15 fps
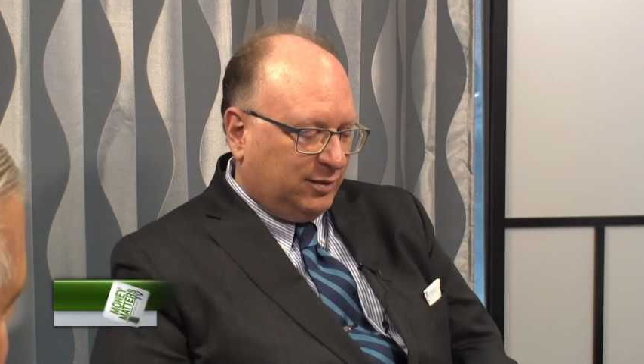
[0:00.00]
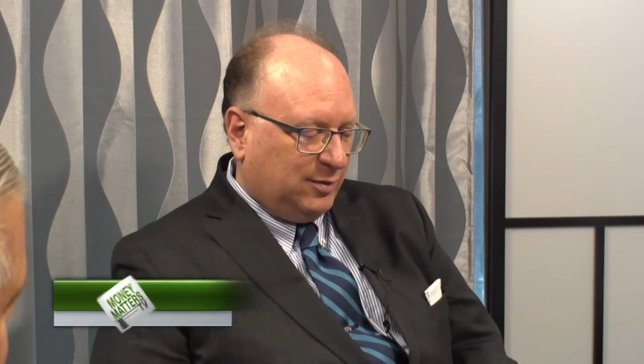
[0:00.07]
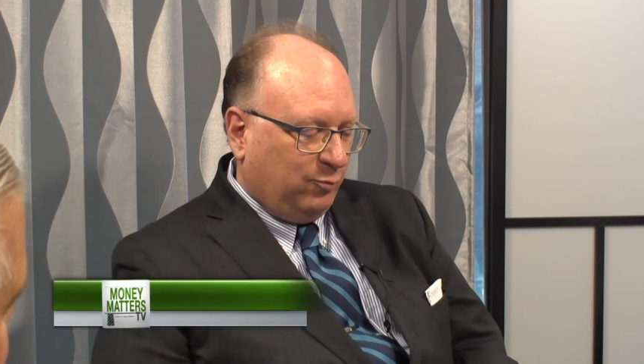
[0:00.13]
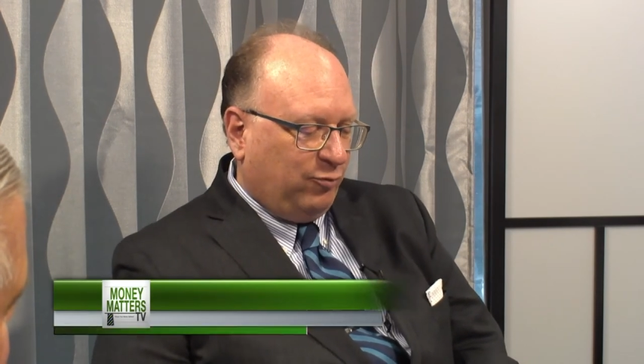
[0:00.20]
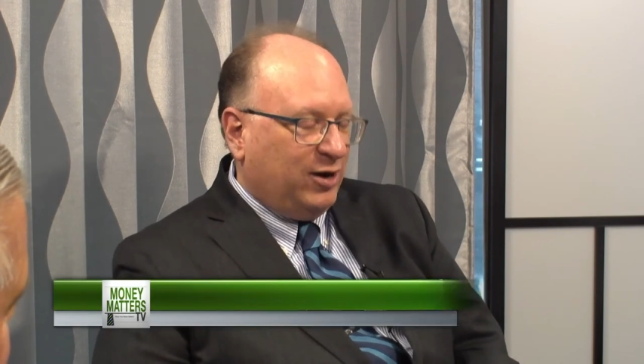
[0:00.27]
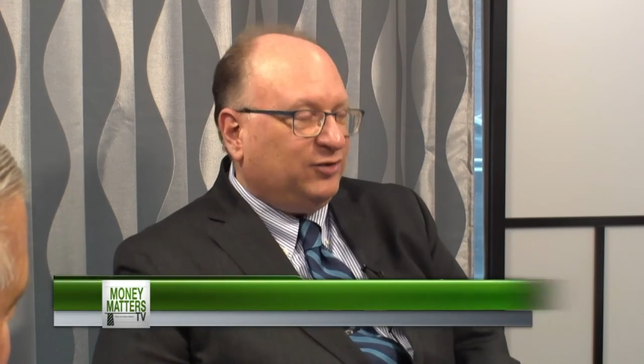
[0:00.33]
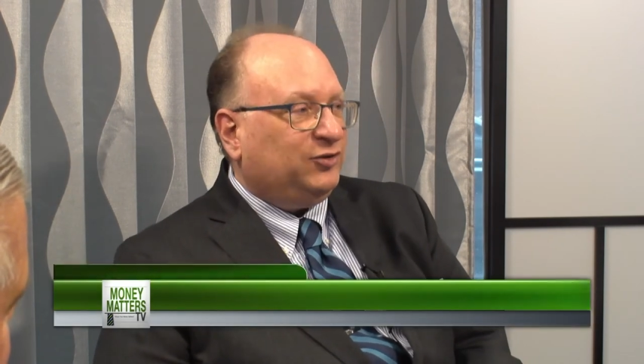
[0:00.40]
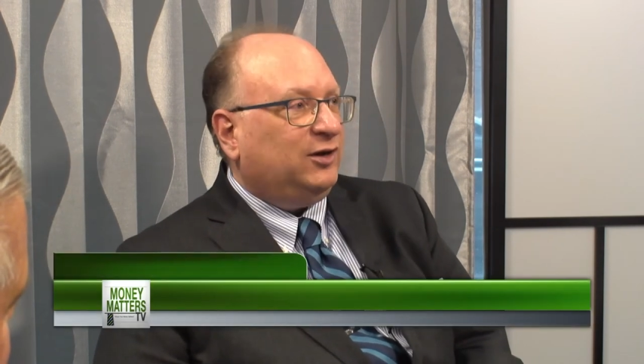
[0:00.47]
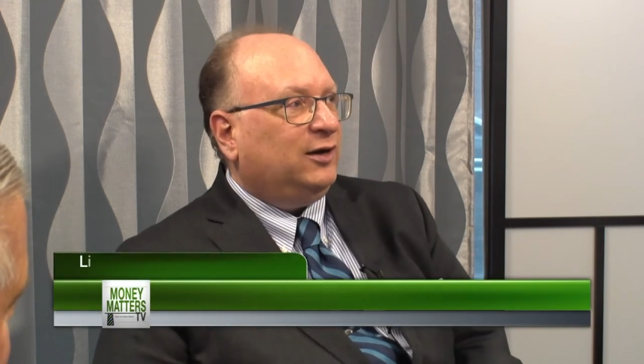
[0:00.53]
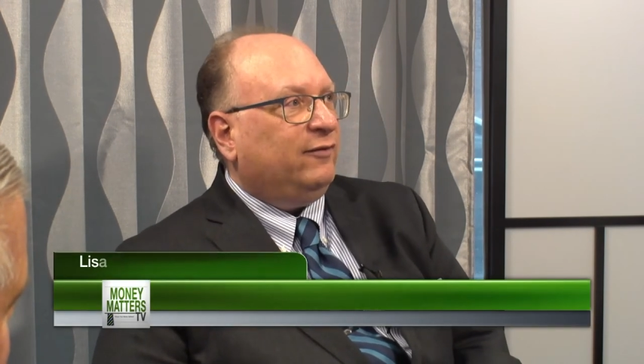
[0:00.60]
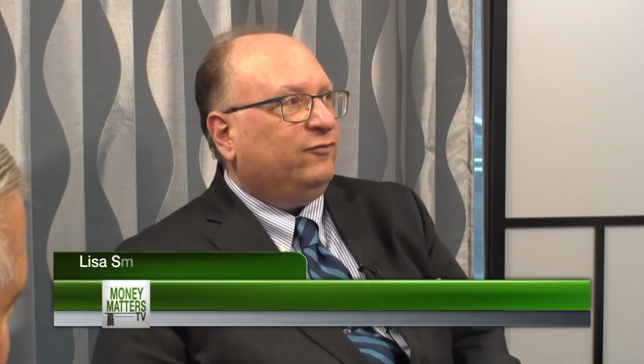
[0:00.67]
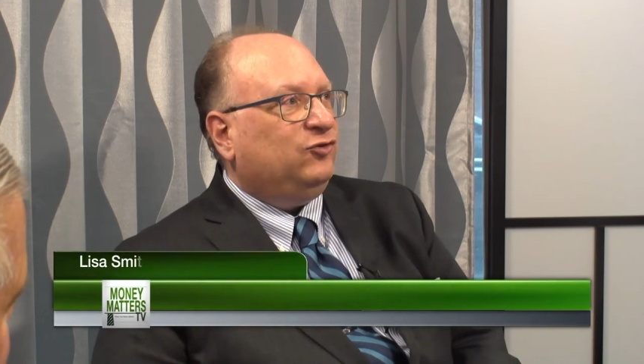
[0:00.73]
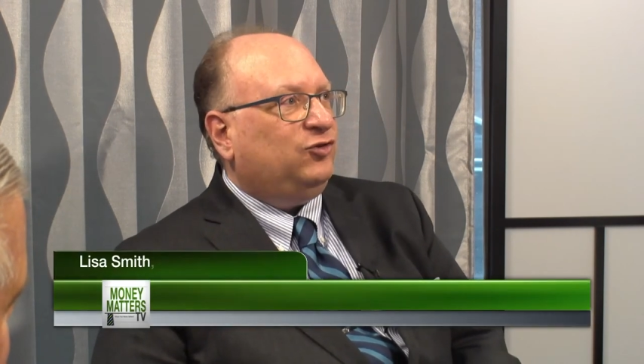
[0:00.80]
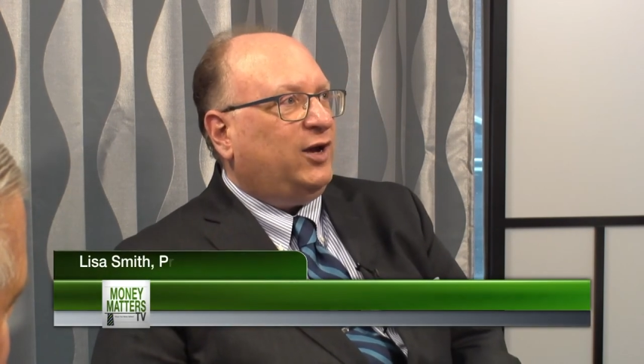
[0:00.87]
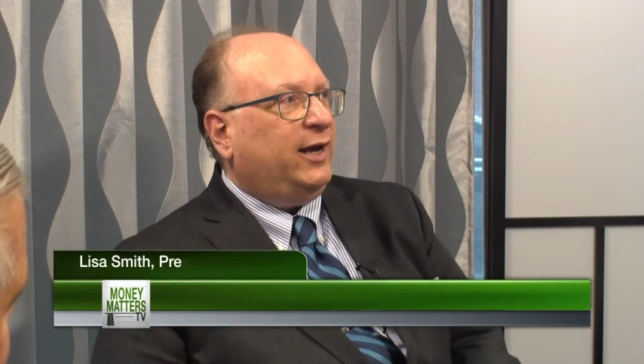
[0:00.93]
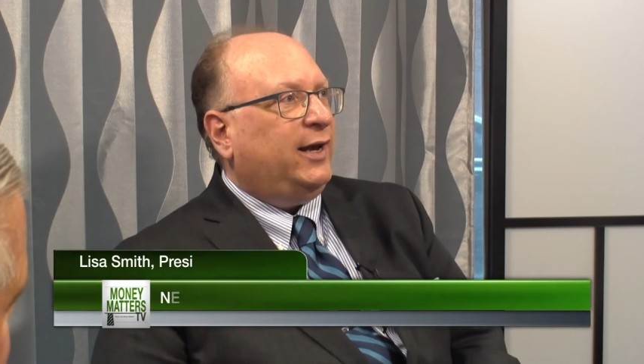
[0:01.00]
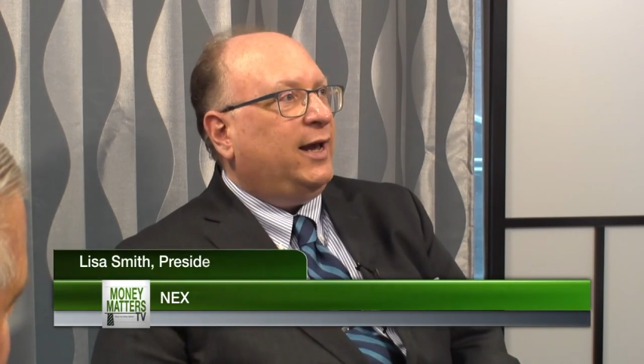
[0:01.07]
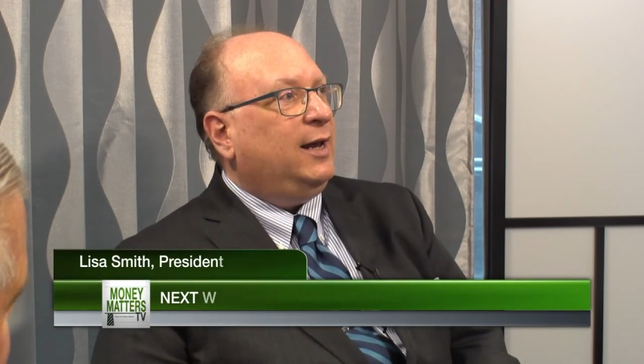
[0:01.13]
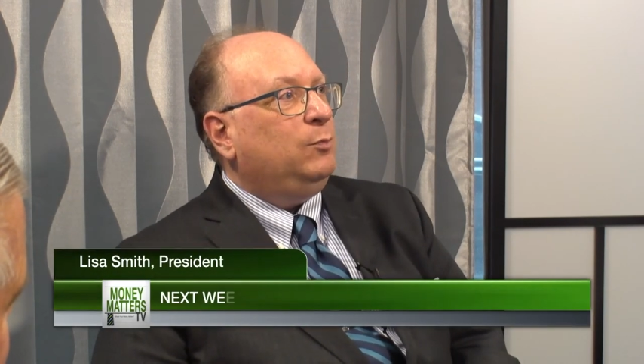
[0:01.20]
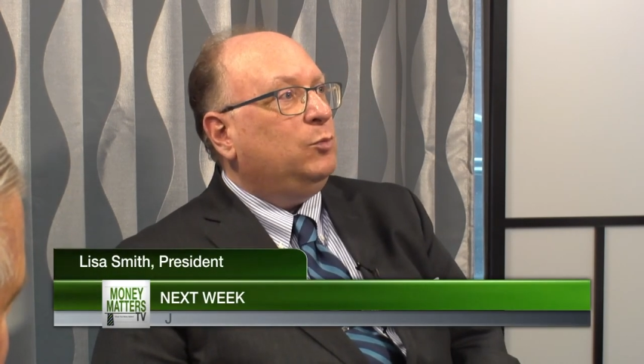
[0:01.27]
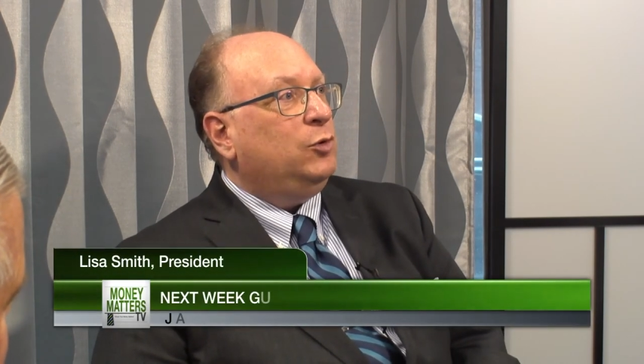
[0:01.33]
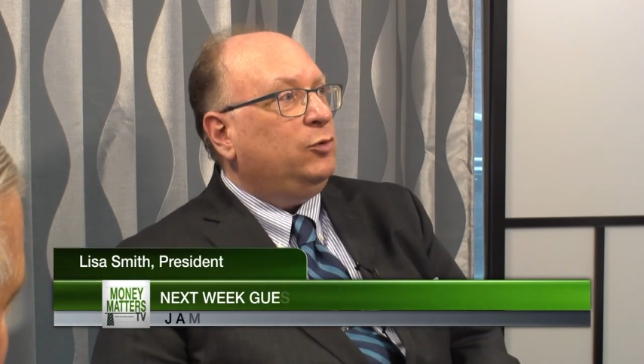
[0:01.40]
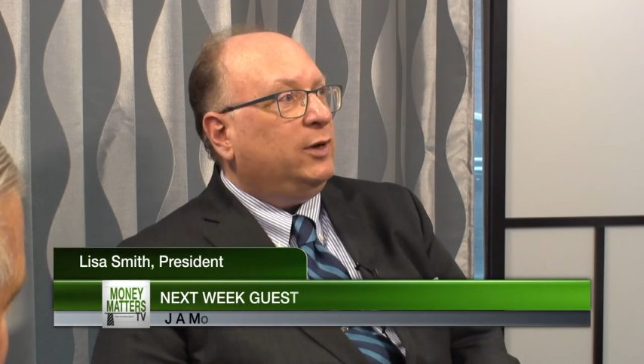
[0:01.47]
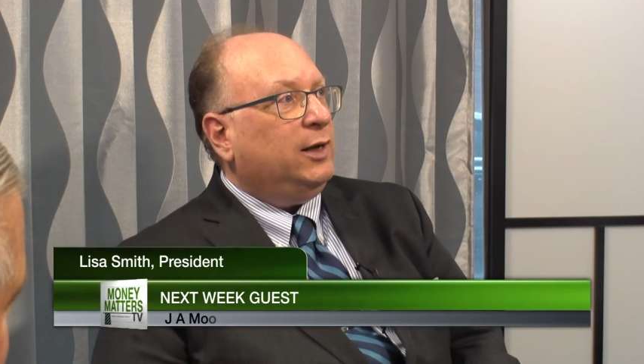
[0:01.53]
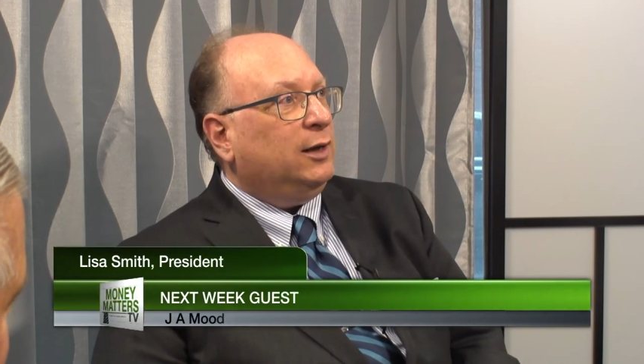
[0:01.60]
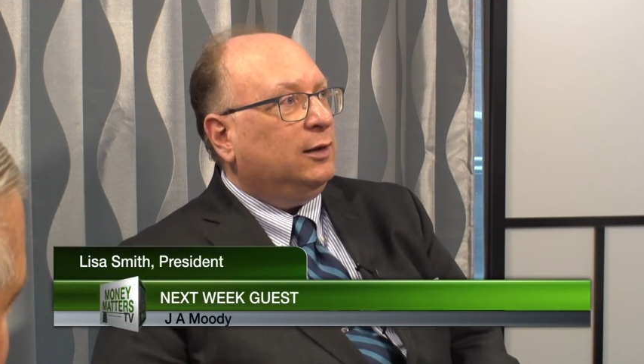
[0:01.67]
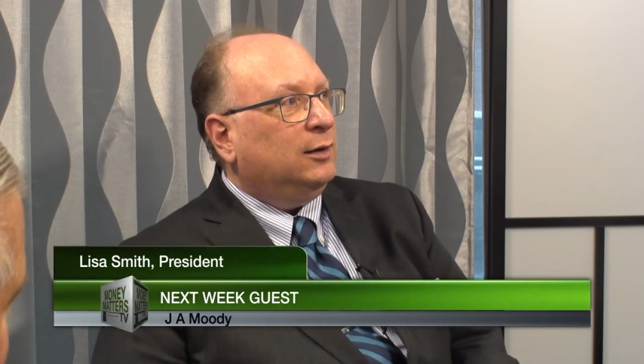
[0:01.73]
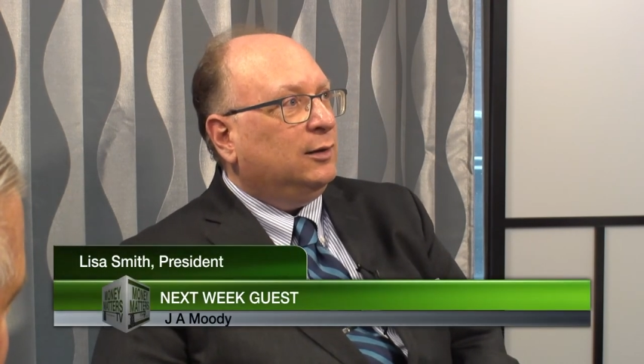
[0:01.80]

the president of J.A. Moody.